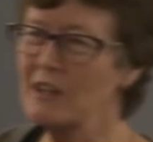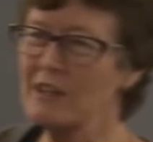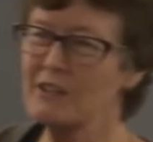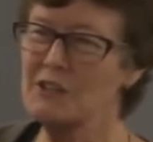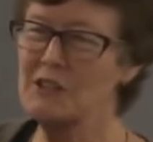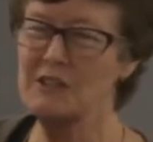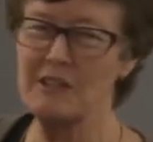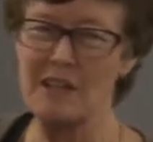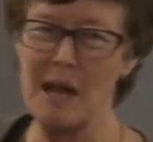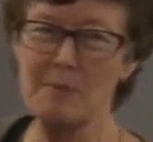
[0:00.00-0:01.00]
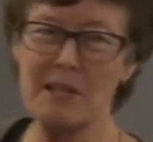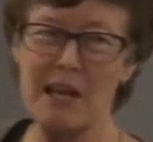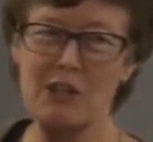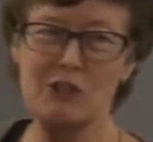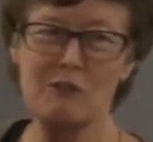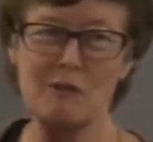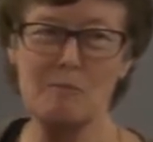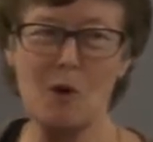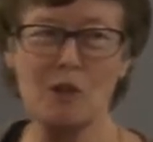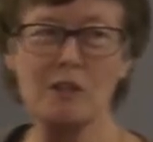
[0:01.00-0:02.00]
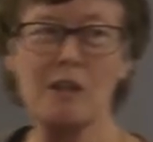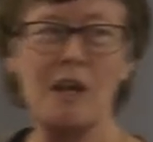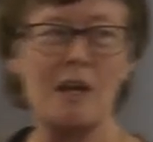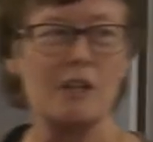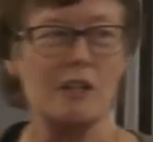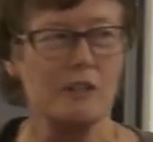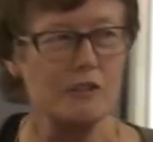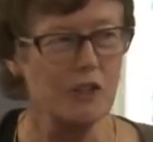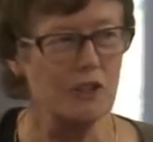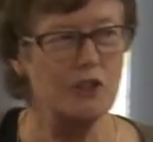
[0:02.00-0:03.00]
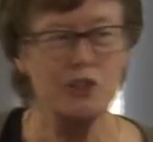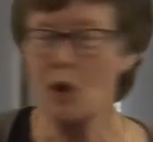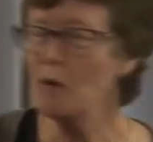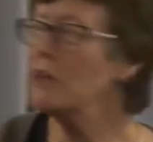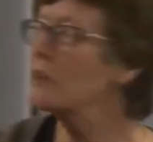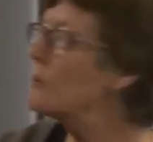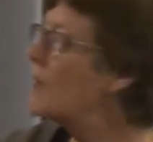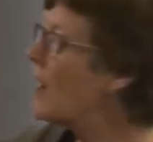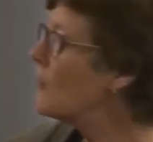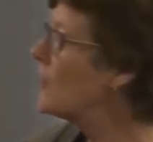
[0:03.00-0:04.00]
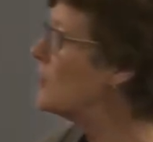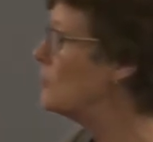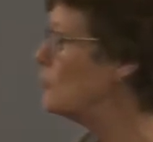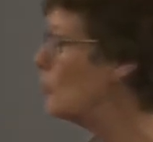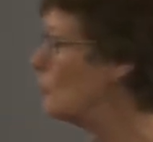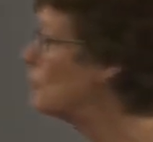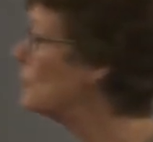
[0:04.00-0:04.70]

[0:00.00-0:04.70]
a, an application of the model, just showing them how they can use